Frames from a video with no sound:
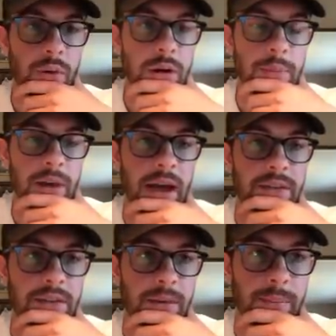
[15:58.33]
a couple of guys
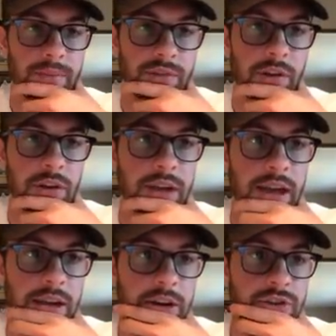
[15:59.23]
that I'm still looking
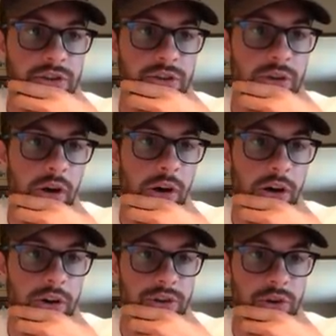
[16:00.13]
at here too are
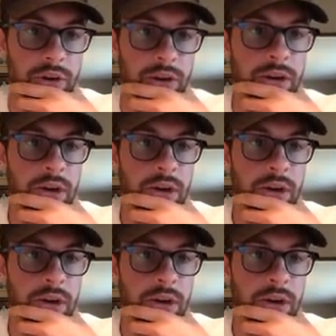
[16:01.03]
Chris Hogan.